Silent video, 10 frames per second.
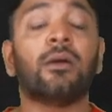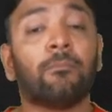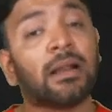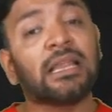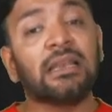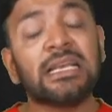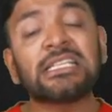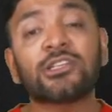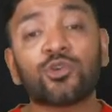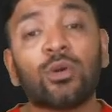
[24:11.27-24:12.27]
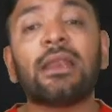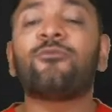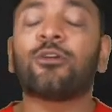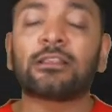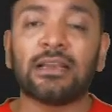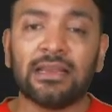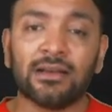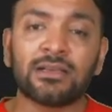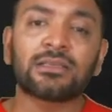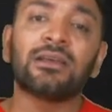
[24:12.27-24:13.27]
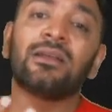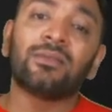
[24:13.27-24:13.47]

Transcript: But the lease is only for 3 years.